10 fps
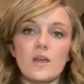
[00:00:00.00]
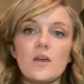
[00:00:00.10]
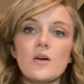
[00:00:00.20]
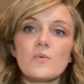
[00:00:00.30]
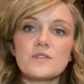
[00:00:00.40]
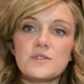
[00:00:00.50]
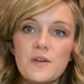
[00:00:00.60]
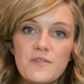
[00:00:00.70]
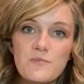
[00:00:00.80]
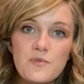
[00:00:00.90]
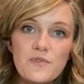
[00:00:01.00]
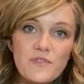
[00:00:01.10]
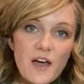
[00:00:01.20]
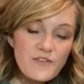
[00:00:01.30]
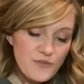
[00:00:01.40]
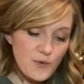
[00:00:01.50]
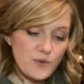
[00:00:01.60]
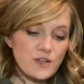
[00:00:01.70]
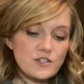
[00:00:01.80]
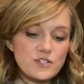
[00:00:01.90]
Once you have removed that
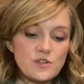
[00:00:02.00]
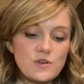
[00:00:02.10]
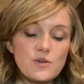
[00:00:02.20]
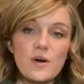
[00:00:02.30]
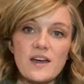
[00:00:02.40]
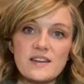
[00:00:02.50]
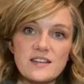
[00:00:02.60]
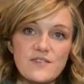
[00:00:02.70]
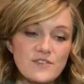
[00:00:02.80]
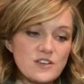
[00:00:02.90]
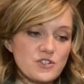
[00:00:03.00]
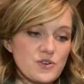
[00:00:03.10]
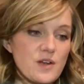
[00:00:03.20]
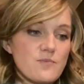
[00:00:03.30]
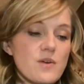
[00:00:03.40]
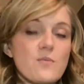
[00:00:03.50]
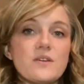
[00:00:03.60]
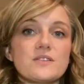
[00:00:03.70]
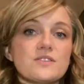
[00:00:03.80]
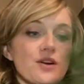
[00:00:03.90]
foliage, you can go ahead and give it a trim, and we
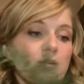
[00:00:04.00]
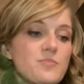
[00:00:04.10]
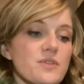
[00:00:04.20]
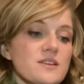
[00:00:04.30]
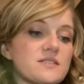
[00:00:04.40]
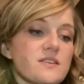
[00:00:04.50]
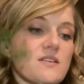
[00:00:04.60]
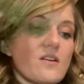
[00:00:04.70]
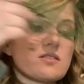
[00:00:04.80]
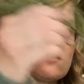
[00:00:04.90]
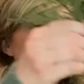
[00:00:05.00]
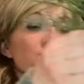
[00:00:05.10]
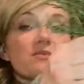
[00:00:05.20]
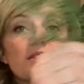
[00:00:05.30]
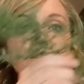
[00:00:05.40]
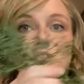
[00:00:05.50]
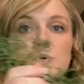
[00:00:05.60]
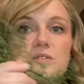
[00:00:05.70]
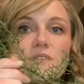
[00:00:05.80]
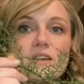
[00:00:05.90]
can start placing our stems into
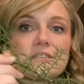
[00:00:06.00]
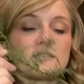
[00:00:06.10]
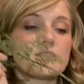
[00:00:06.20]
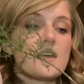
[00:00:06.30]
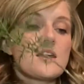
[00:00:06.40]
our vase.